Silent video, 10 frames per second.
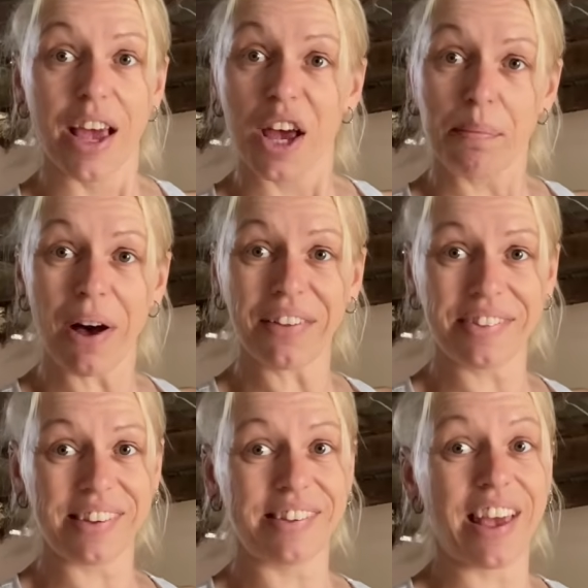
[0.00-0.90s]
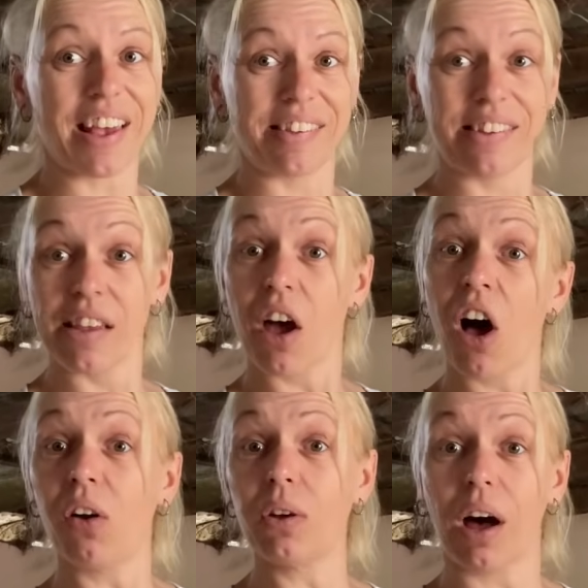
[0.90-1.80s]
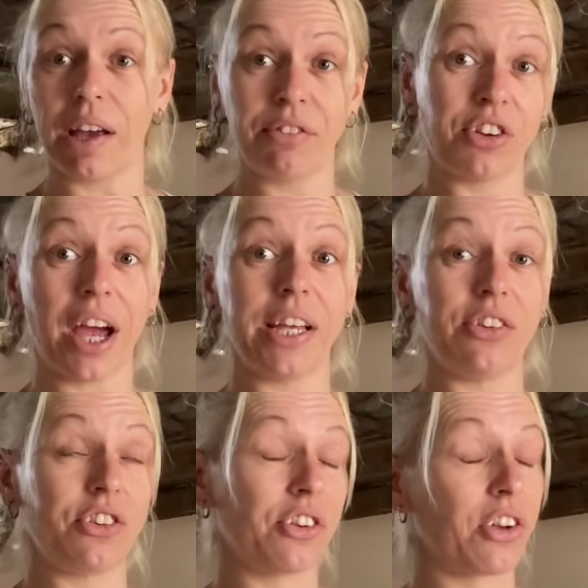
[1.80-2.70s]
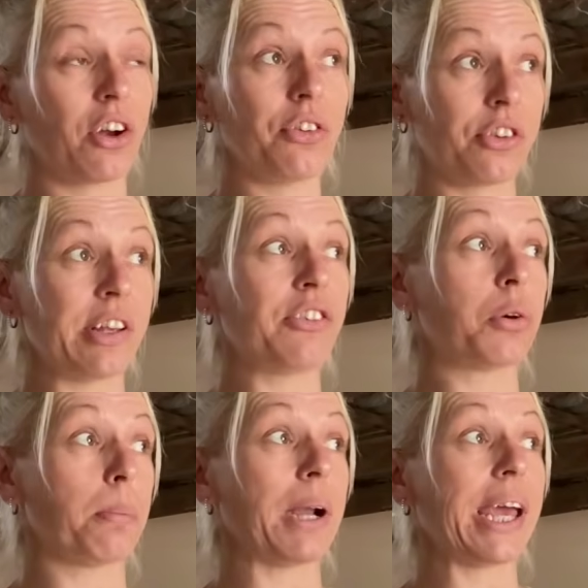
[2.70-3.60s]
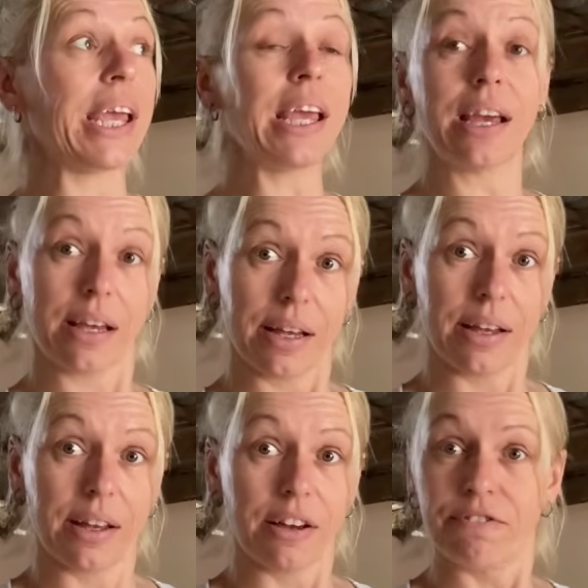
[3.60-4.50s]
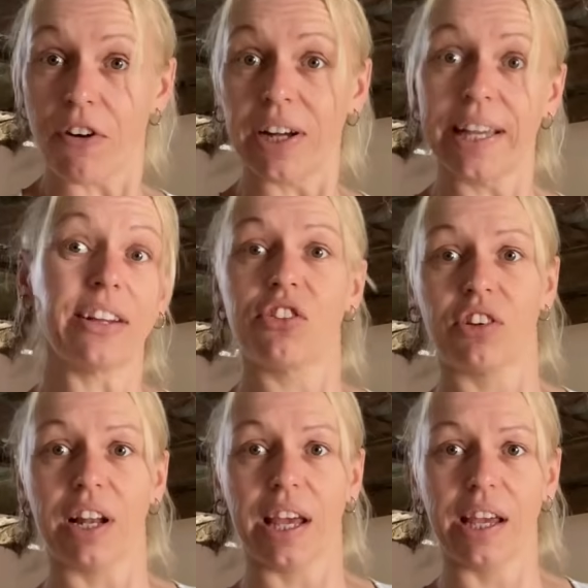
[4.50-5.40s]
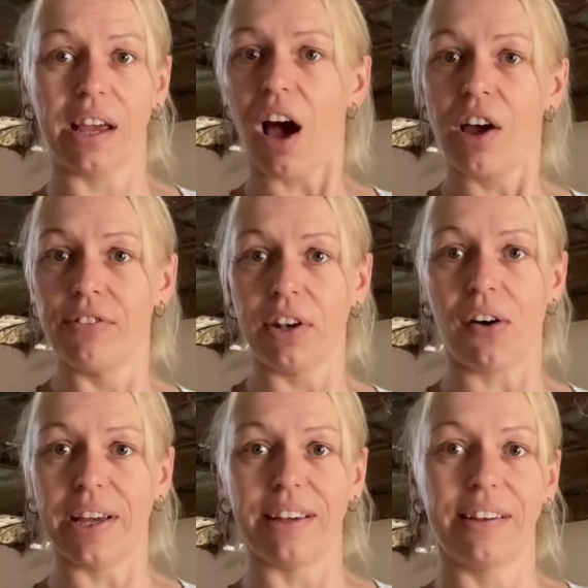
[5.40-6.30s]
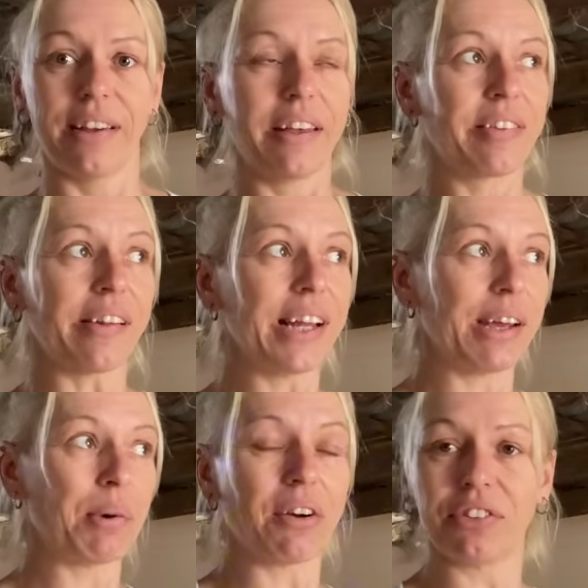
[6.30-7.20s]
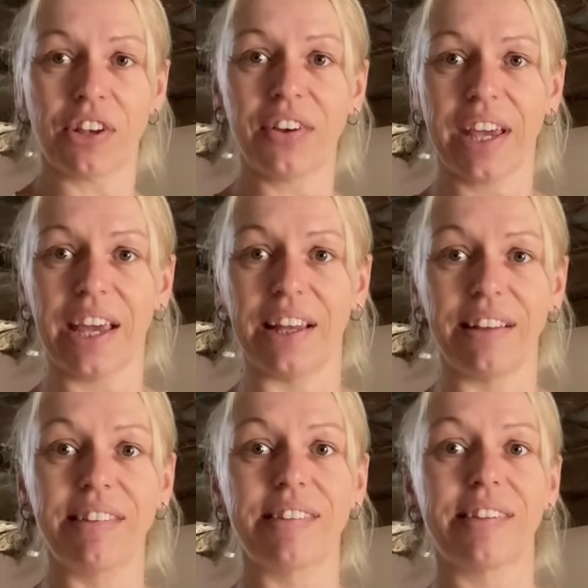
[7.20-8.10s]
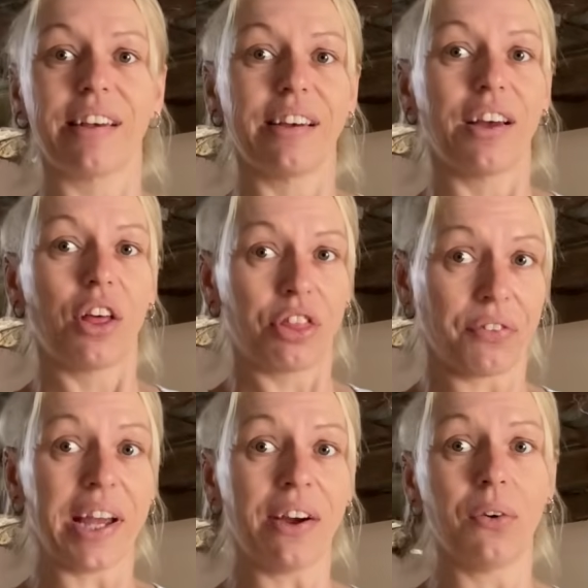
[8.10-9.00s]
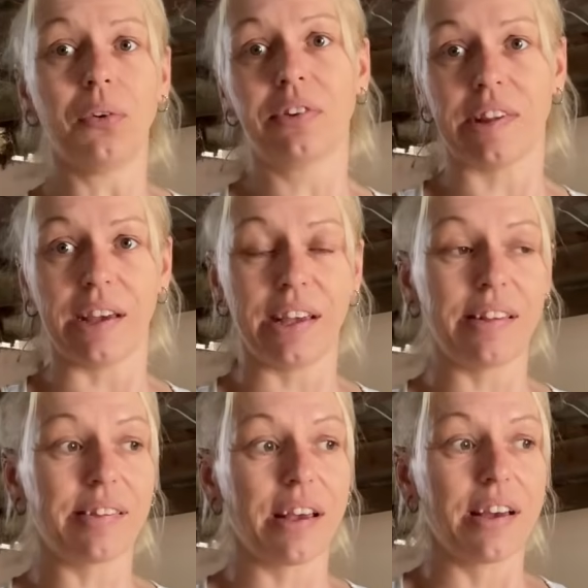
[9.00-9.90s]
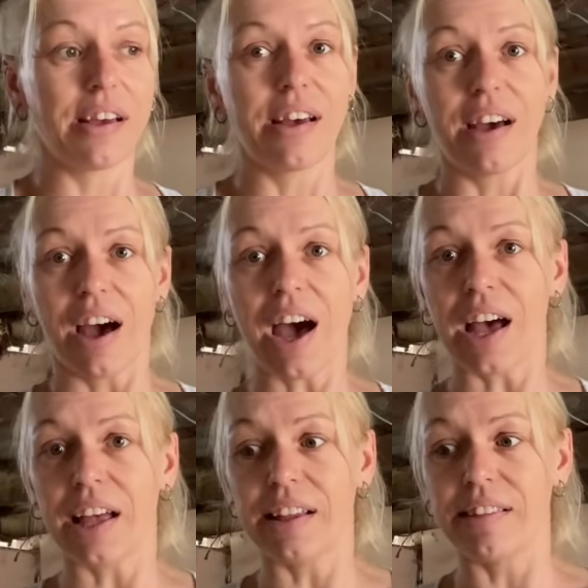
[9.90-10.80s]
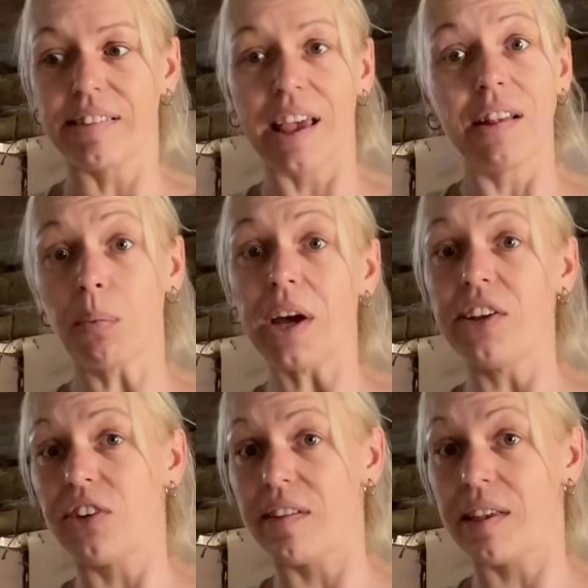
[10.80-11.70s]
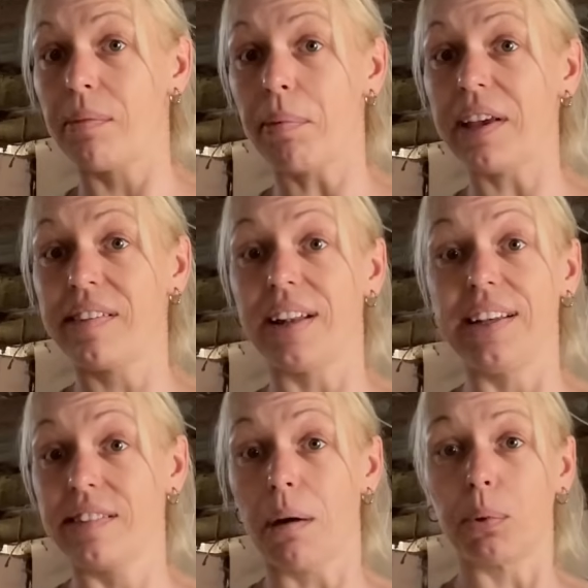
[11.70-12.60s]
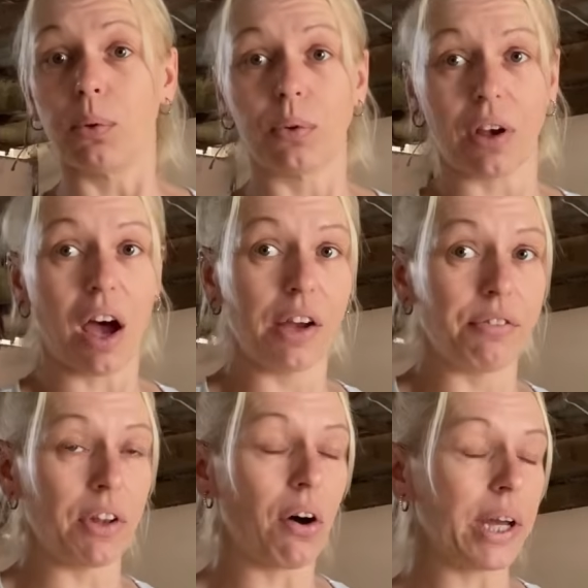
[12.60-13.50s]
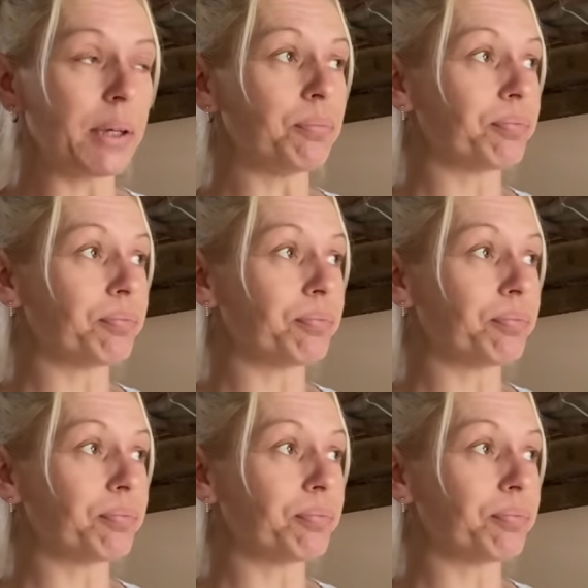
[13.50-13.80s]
Passed his test and our whole life changed considerably financially overnight. Suddenly we got 2 kids, 3 horses, and his wages had basically doubled overnight.